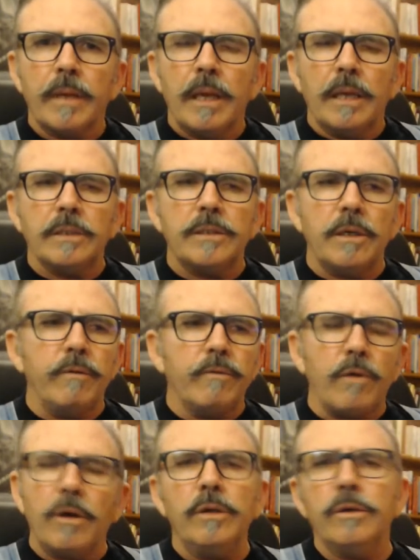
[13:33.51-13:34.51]
and so you've
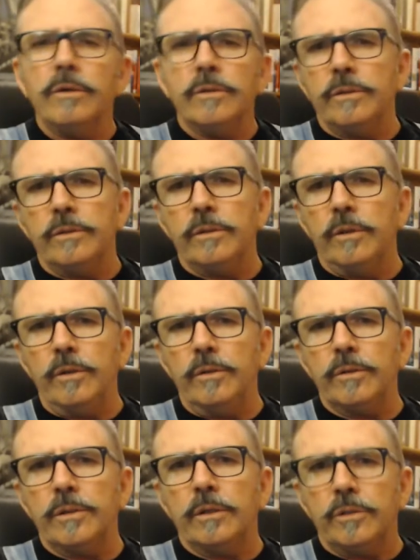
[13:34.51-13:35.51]
got to use
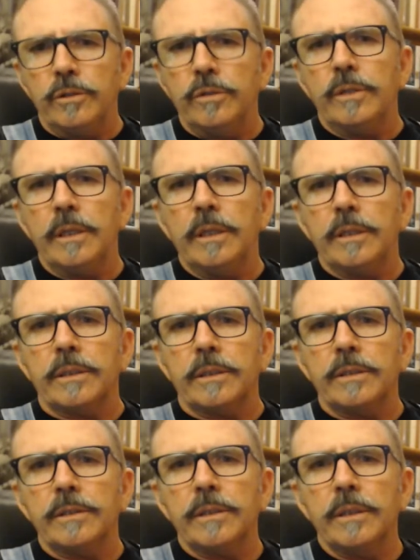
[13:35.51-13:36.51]
due
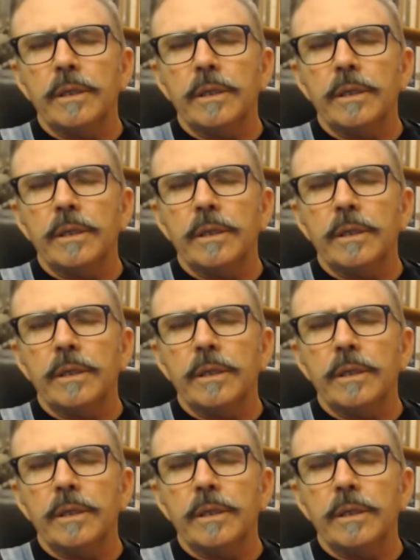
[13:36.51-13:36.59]
diligence.